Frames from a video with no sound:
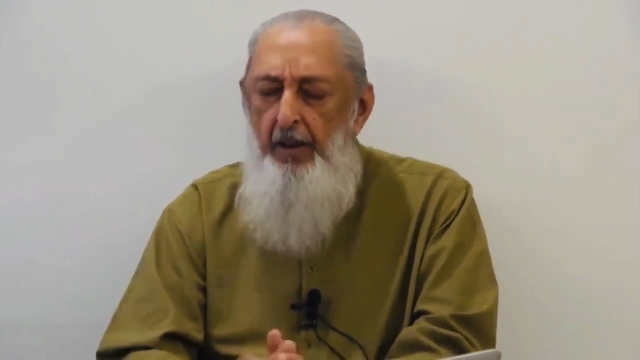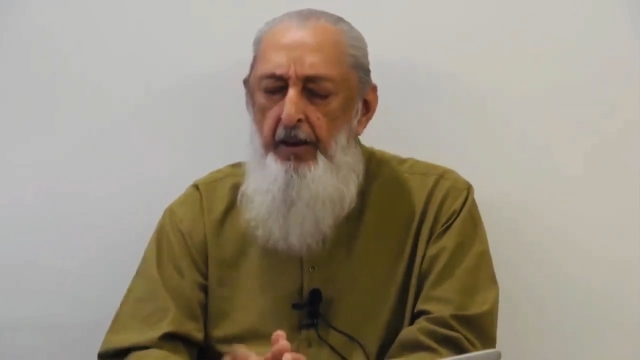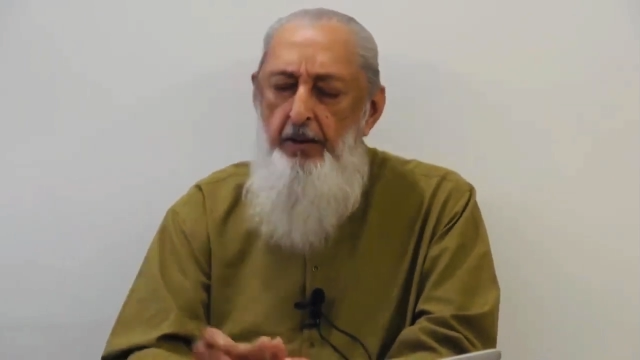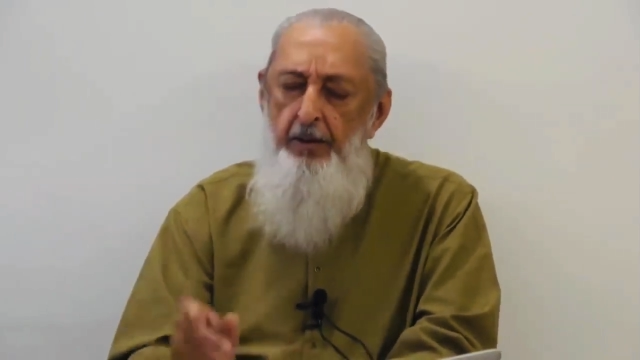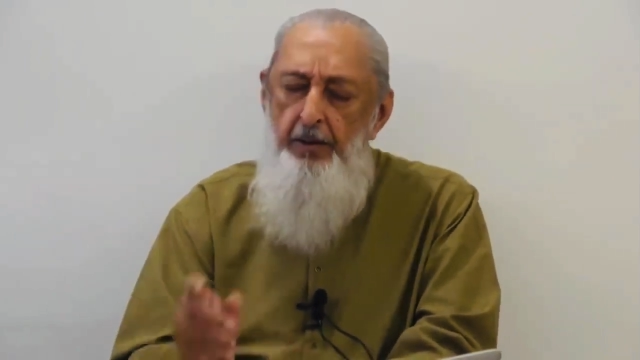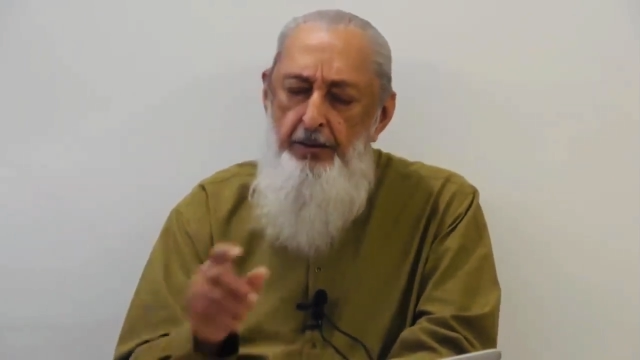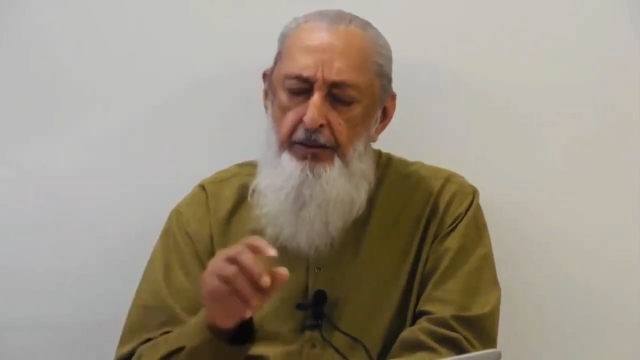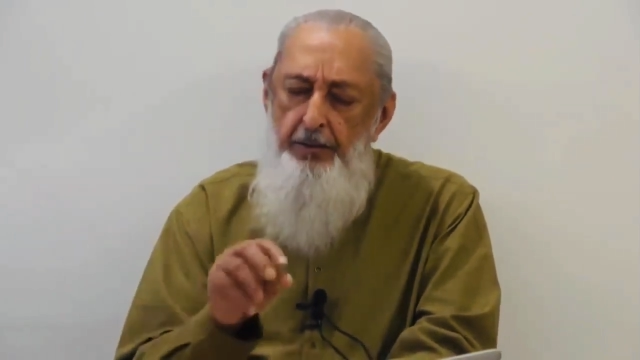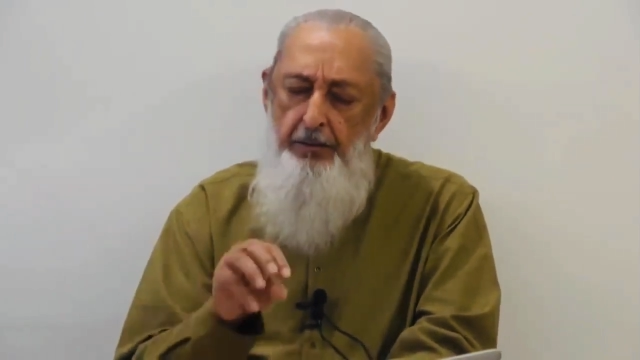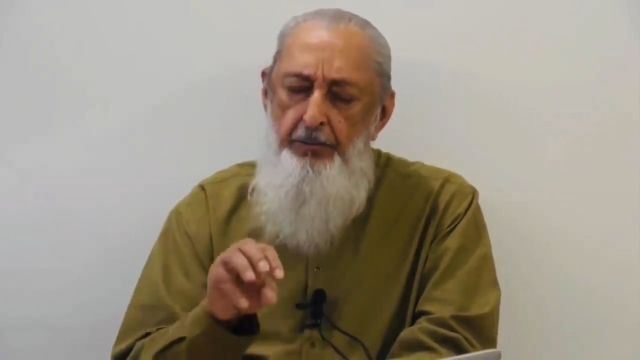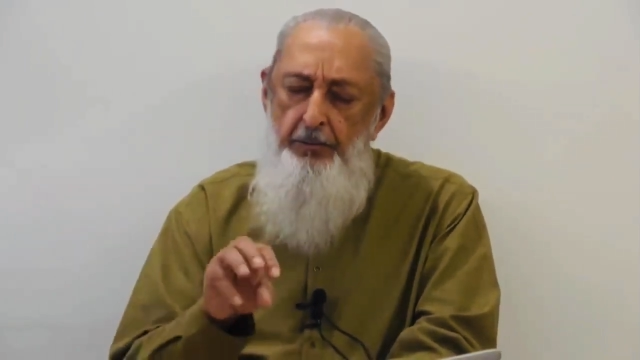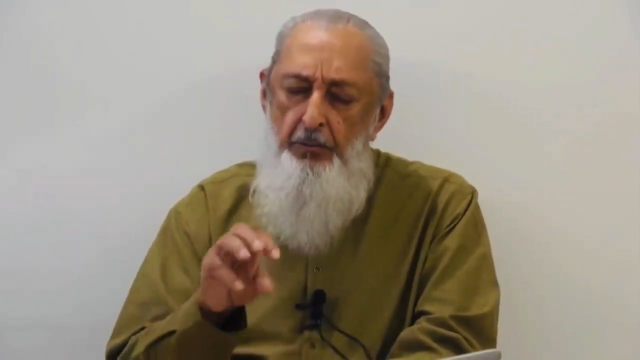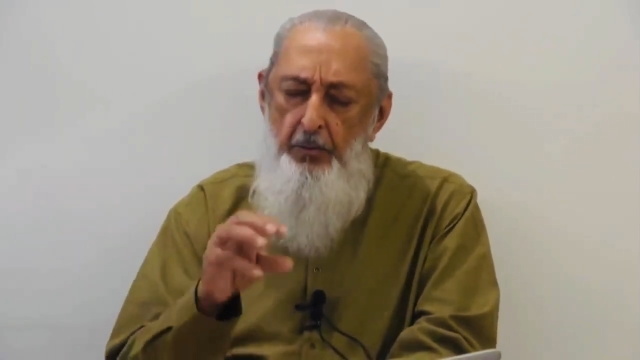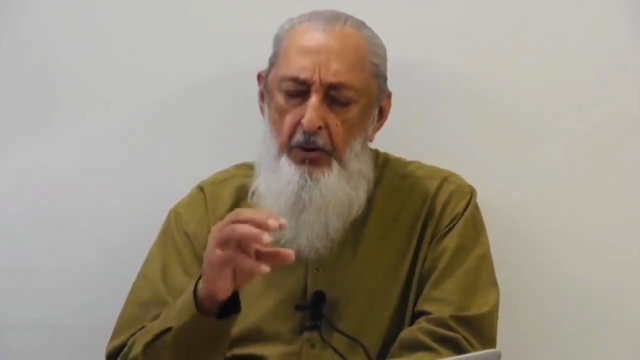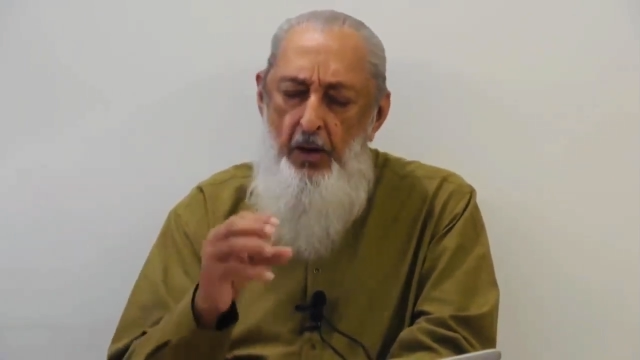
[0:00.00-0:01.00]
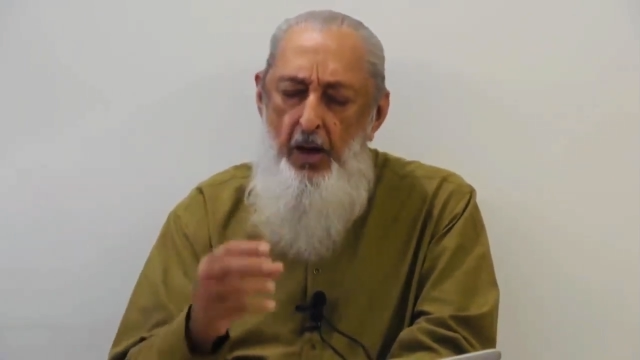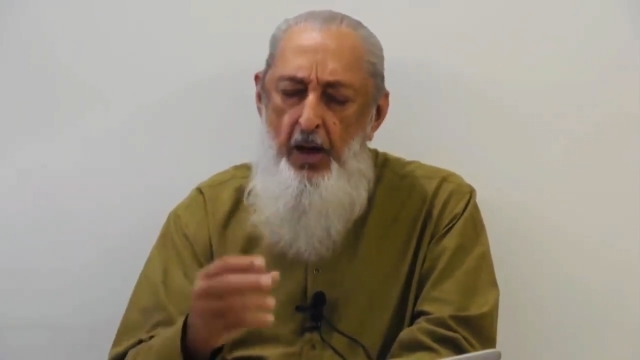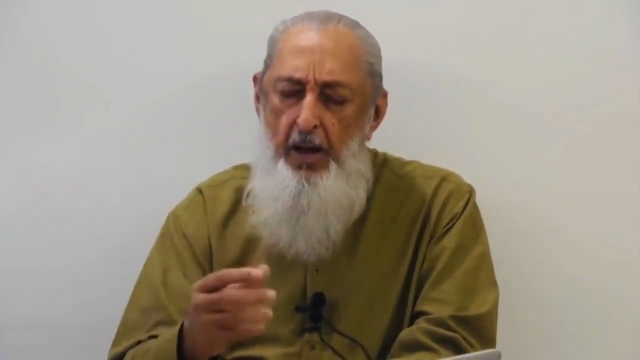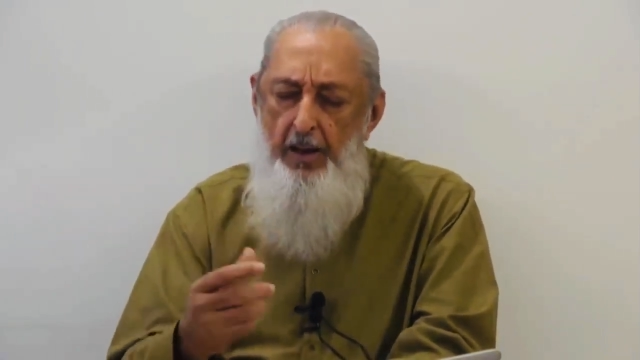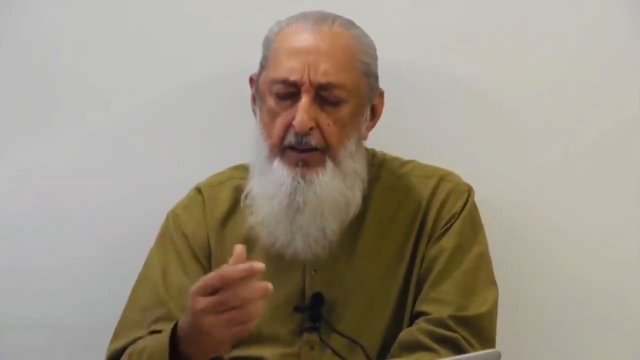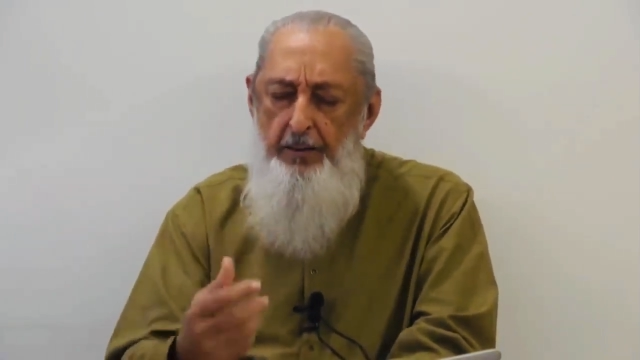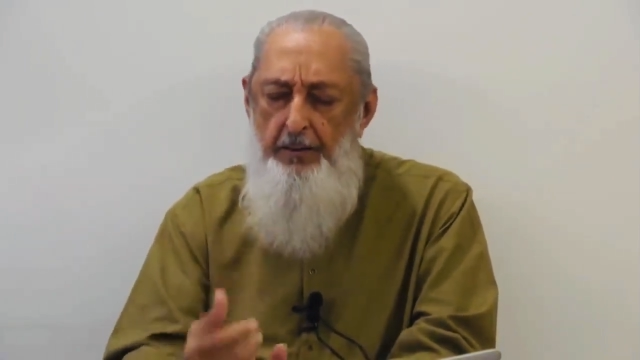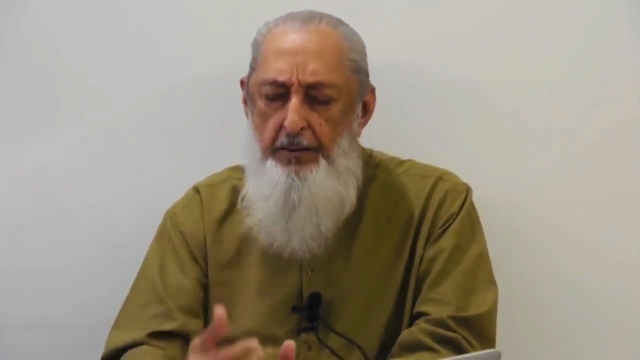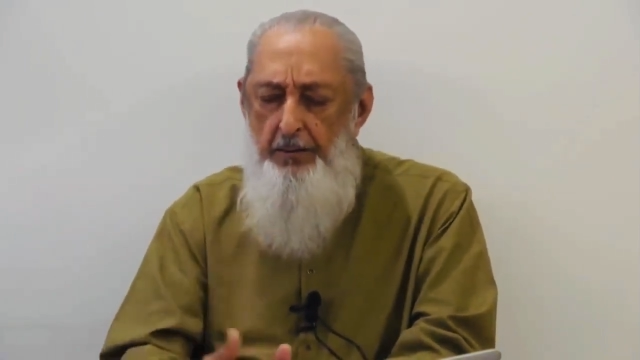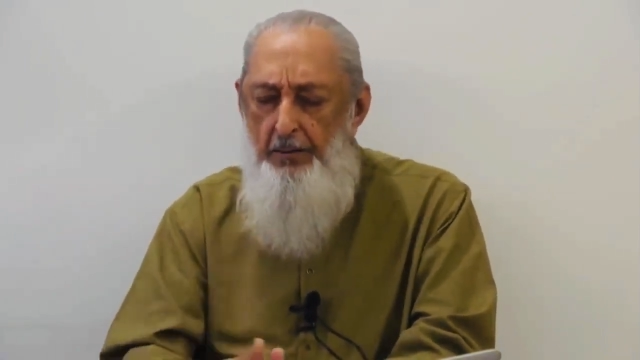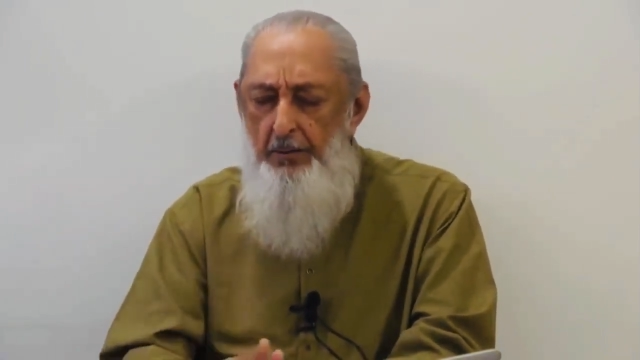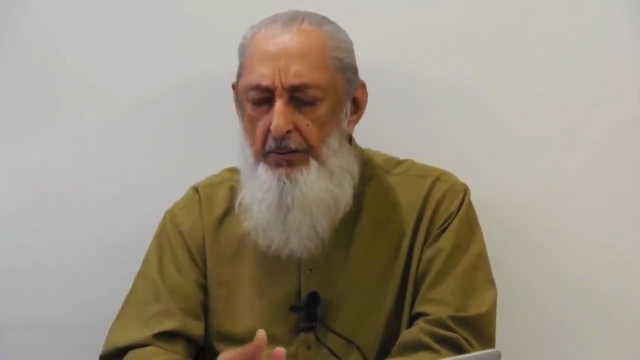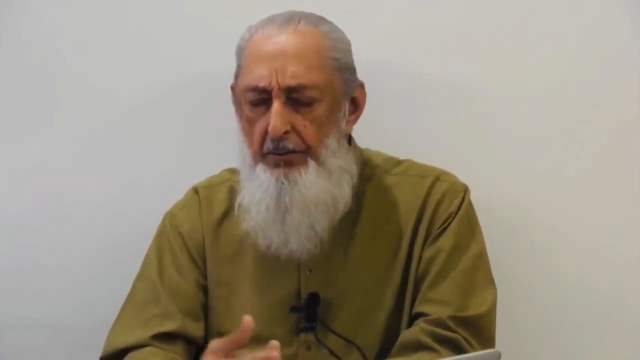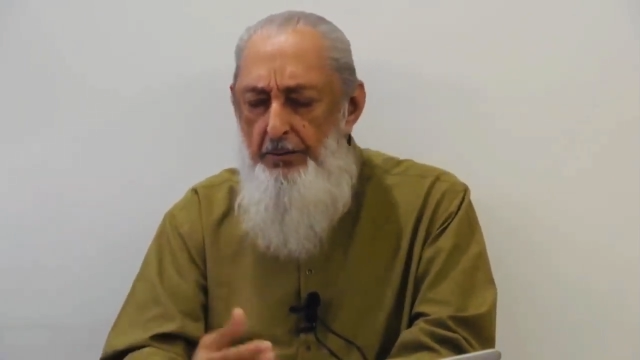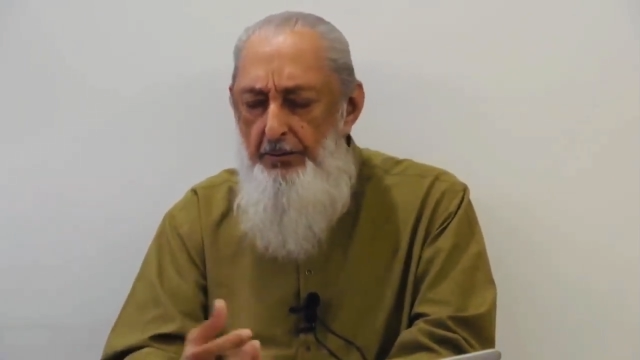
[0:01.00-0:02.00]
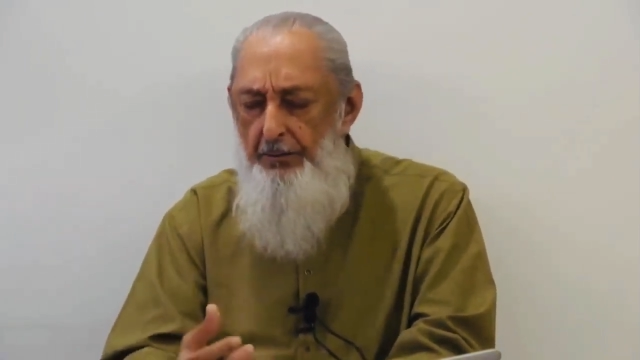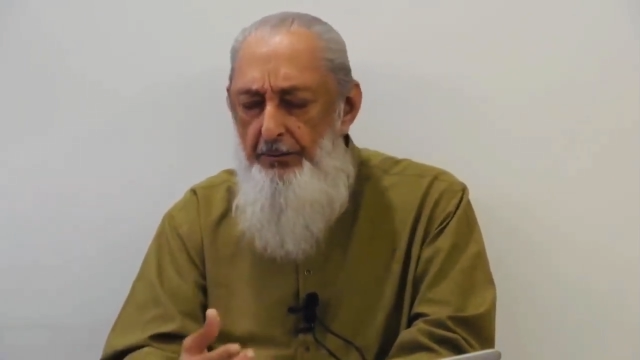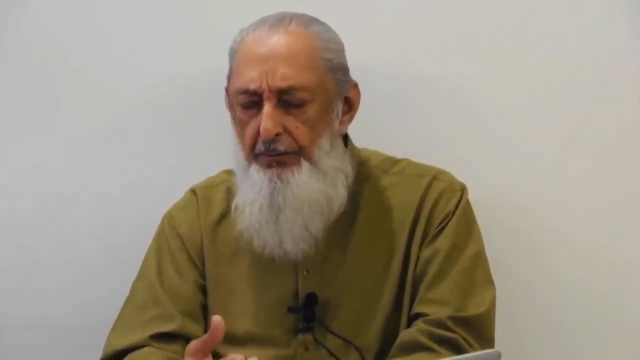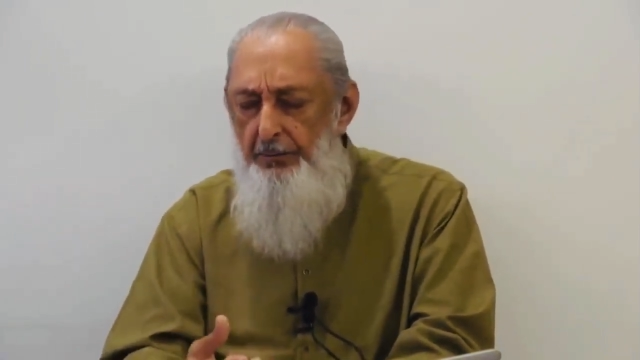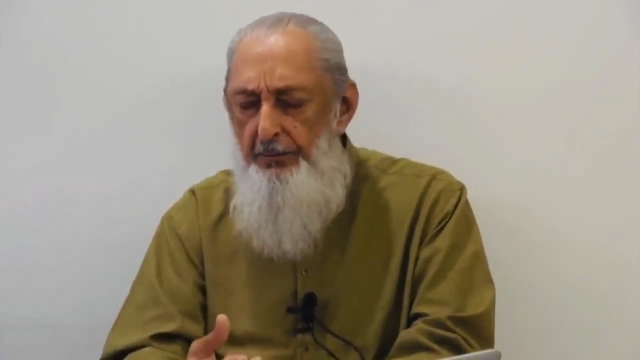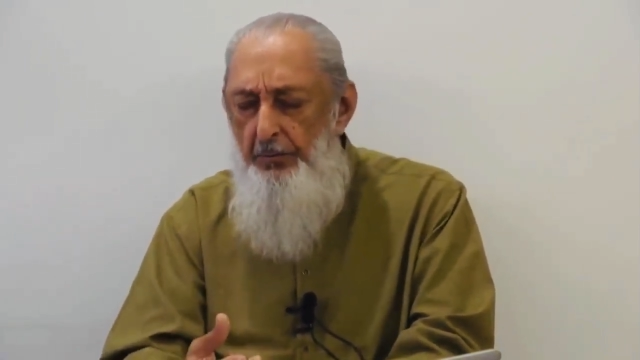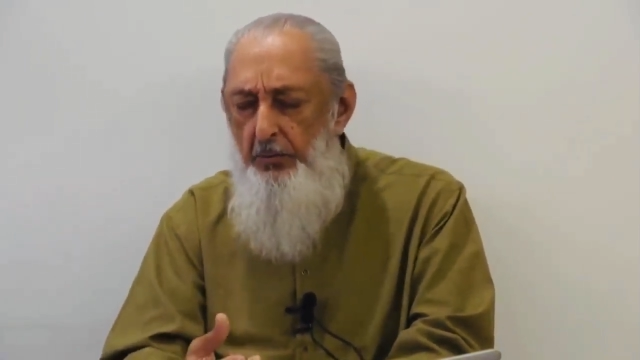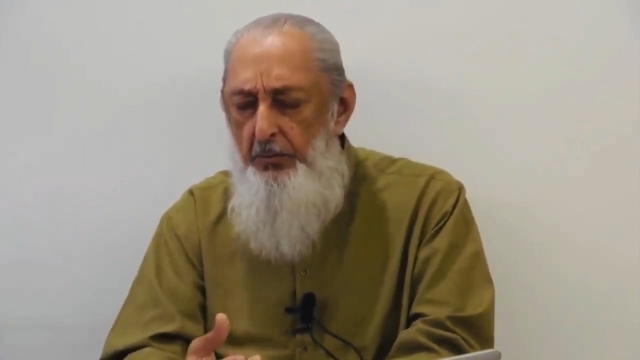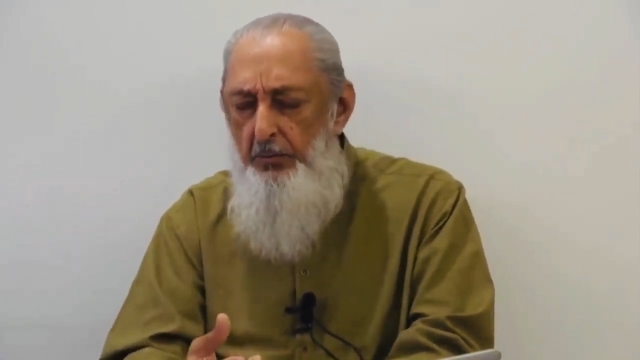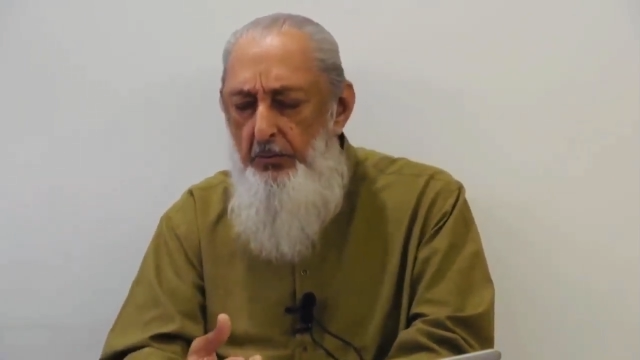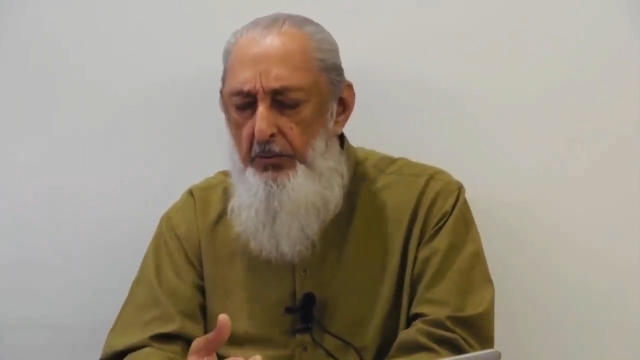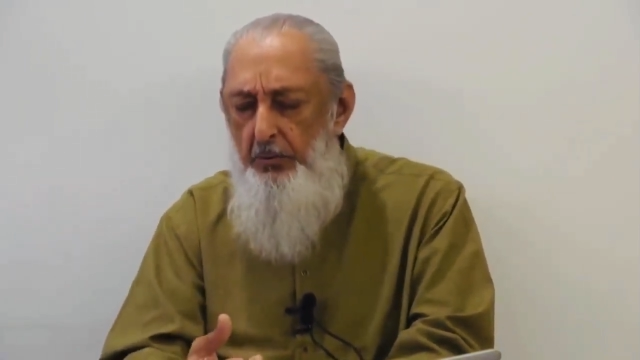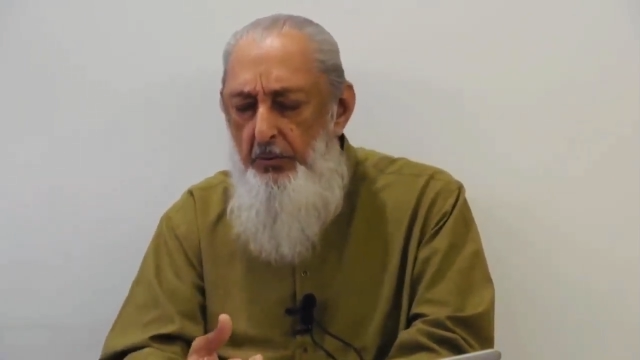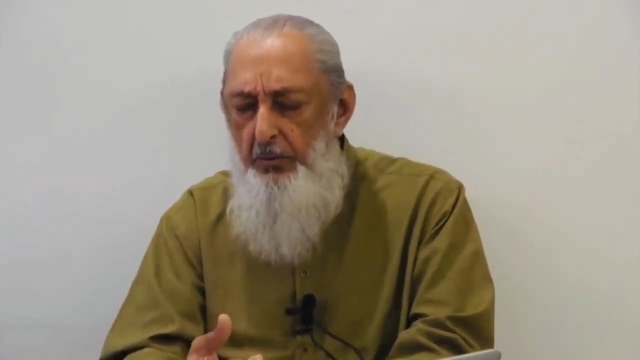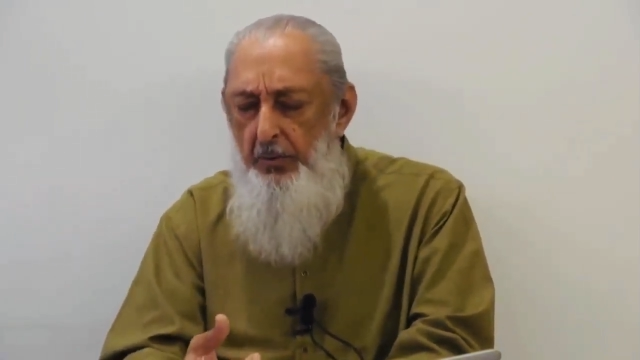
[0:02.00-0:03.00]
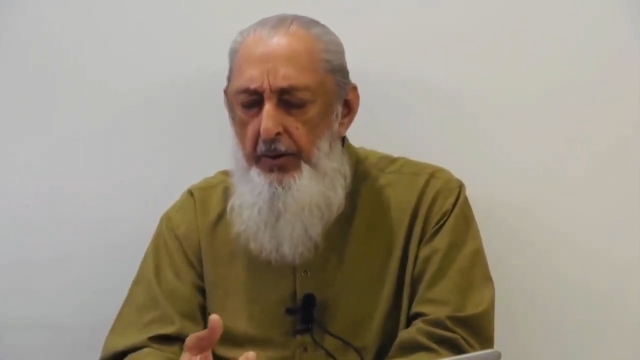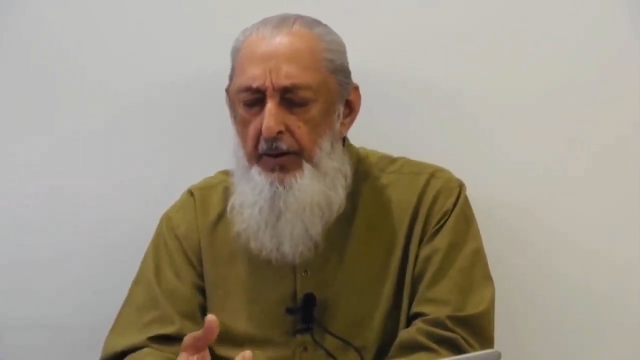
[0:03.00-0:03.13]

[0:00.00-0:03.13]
that the Dukhan or the smoke